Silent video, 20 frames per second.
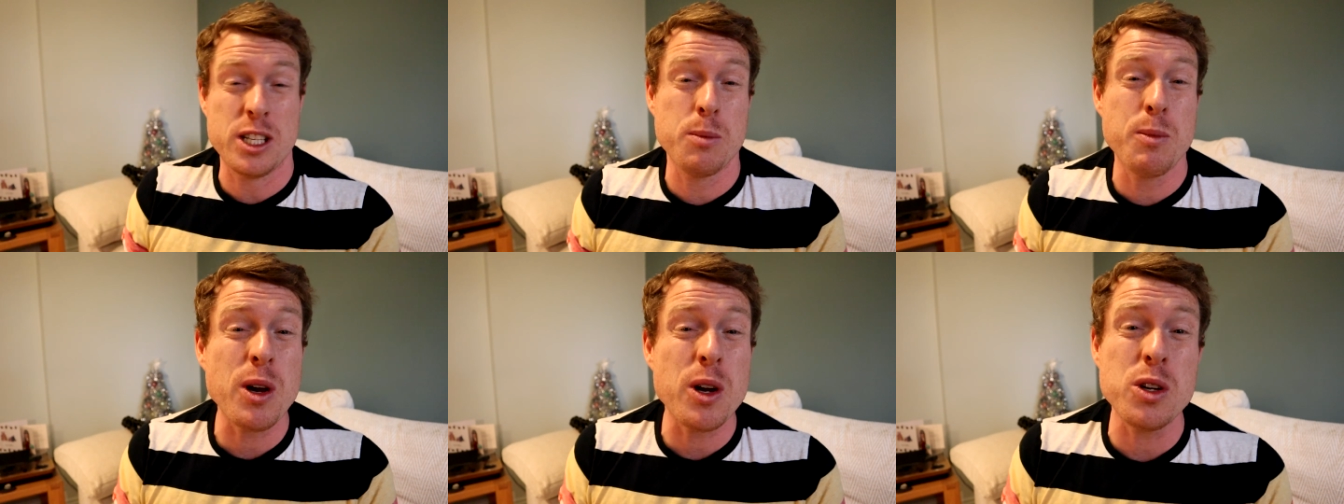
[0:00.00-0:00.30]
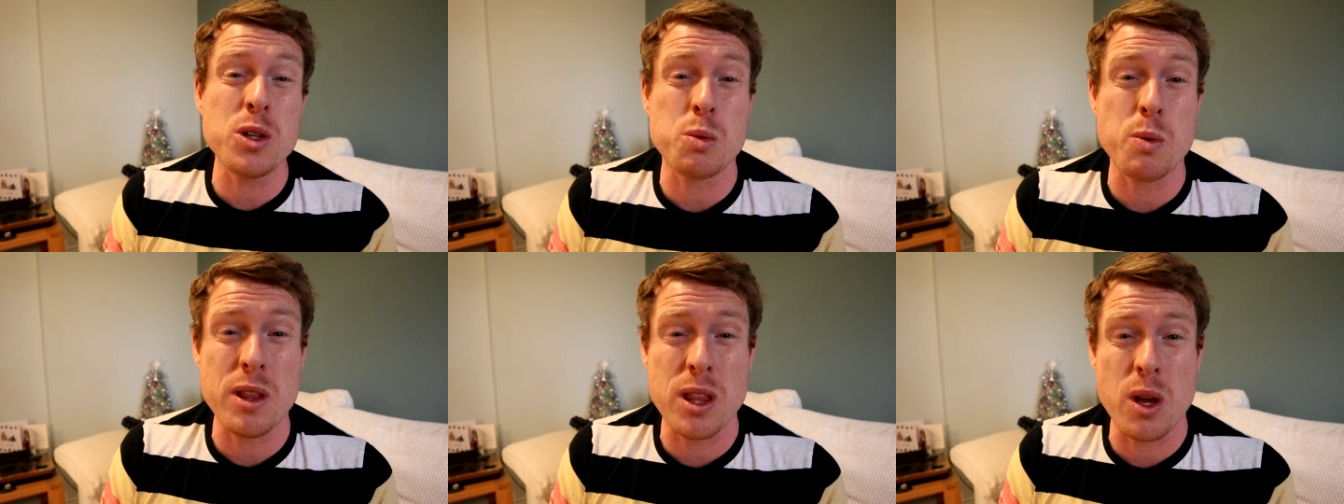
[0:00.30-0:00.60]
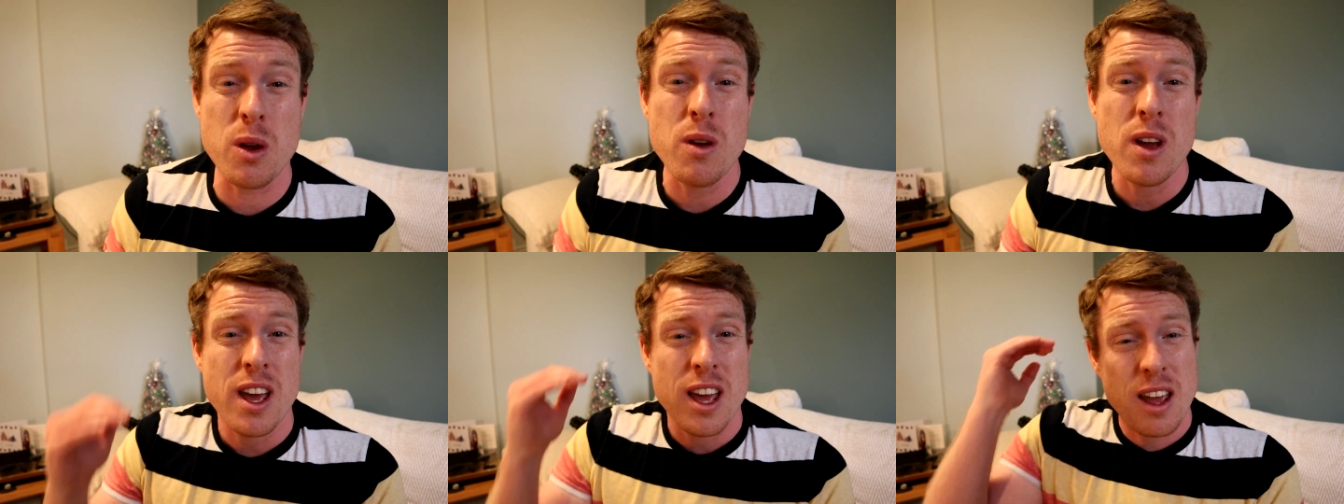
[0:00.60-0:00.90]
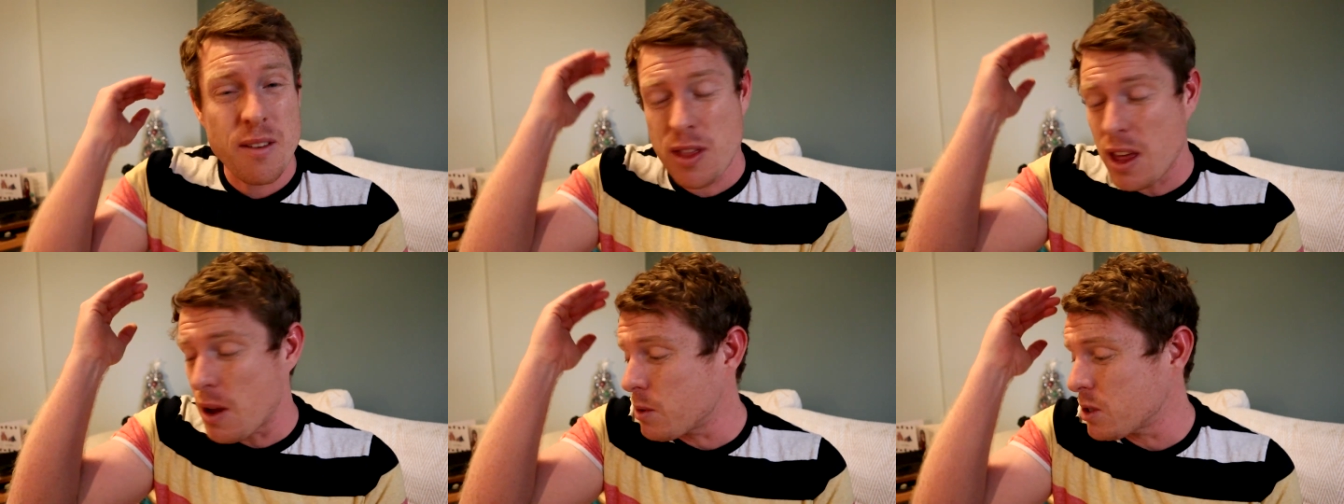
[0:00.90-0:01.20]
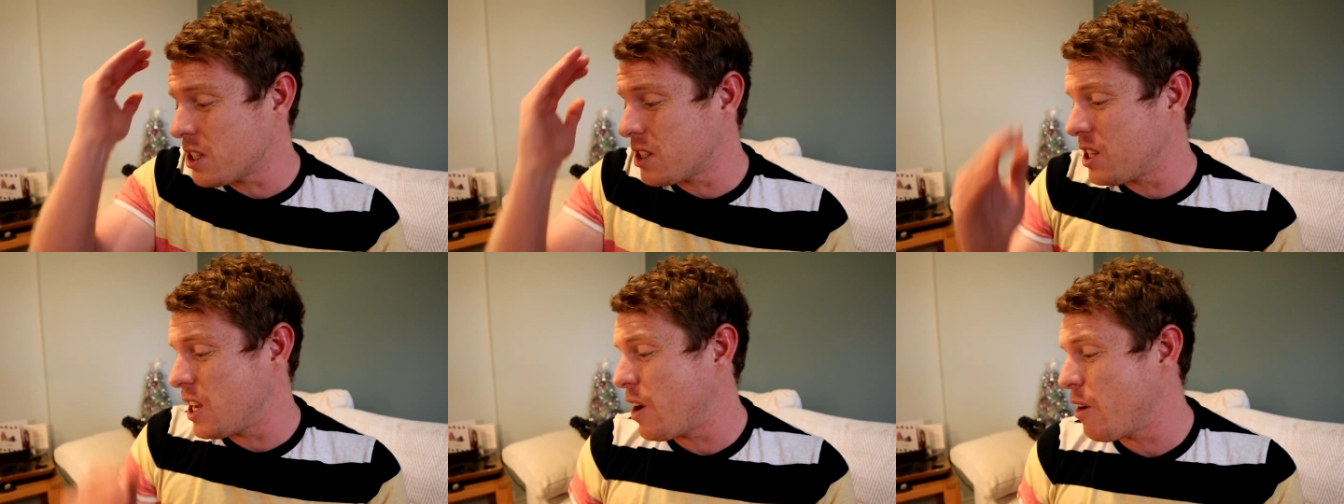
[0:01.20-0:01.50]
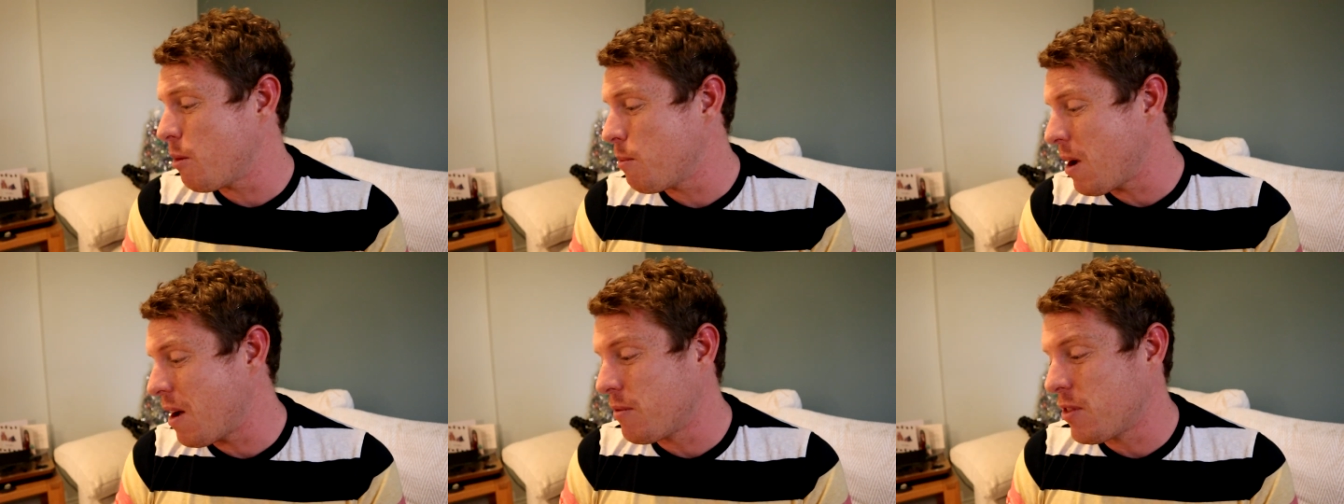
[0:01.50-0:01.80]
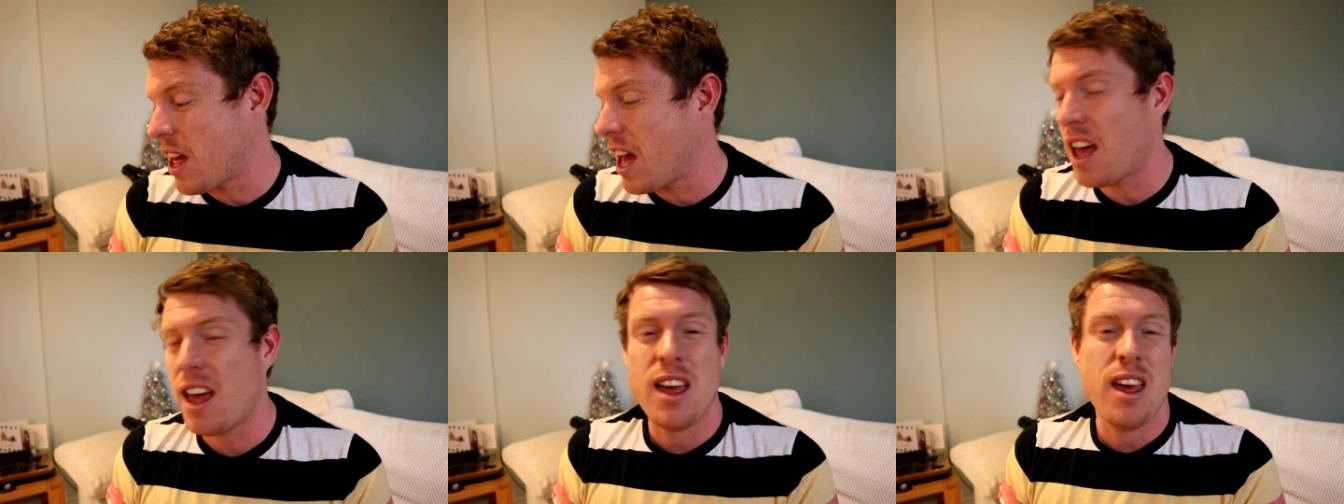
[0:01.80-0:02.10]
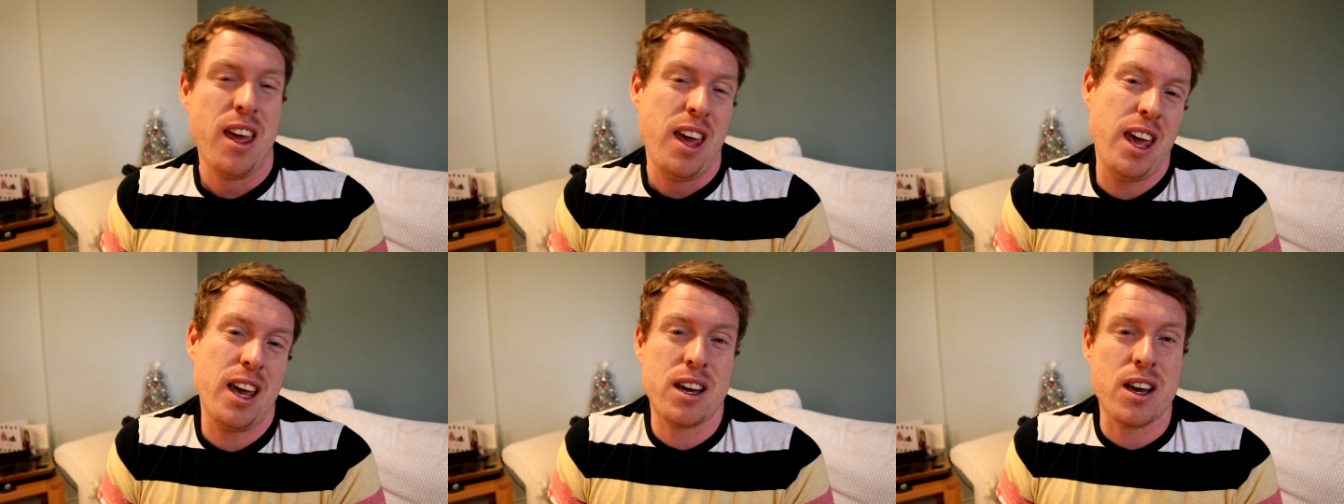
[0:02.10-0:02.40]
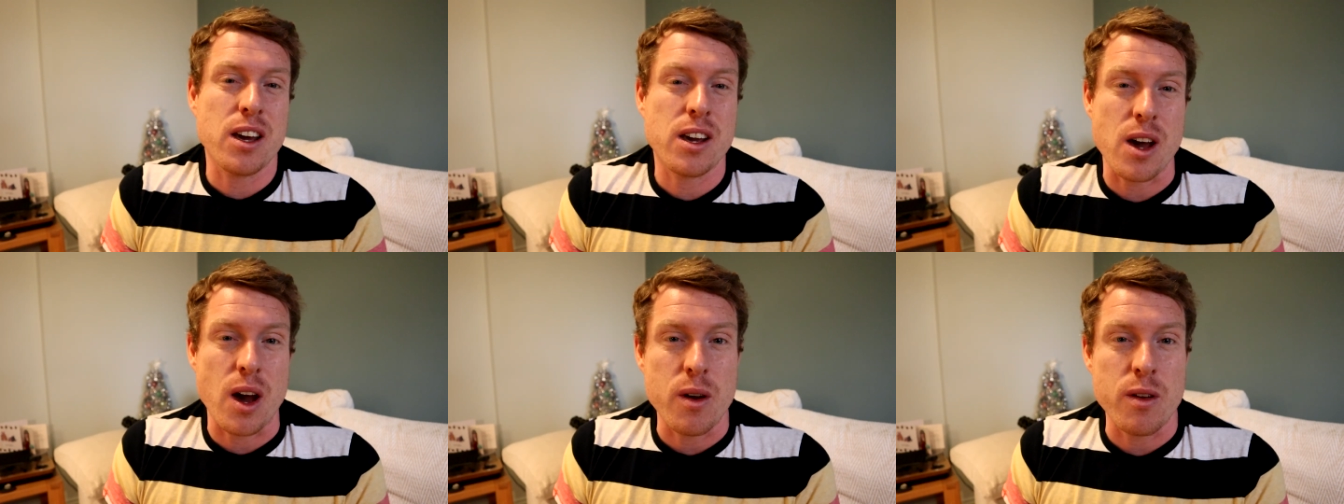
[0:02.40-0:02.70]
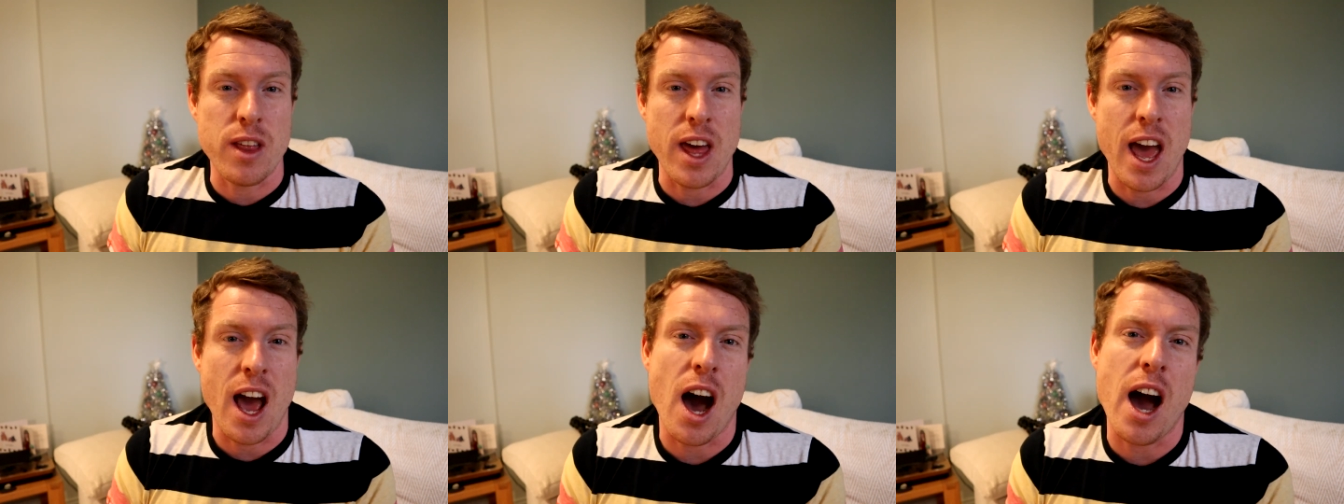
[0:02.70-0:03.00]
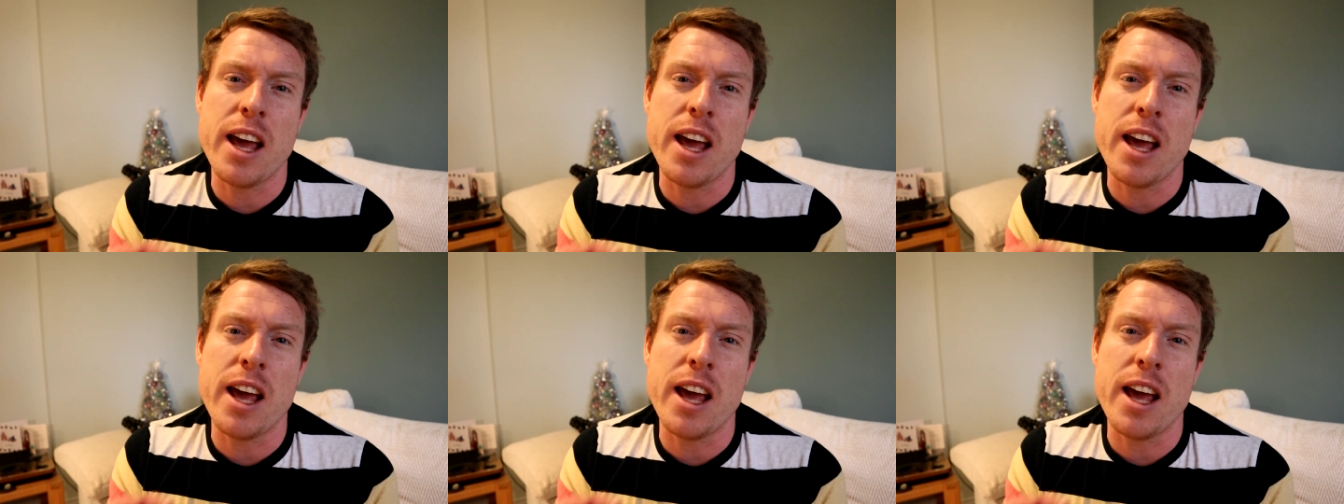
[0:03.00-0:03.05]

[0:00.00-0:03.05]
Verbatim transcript: To be honest with you, if there was a tier above that, it could go there.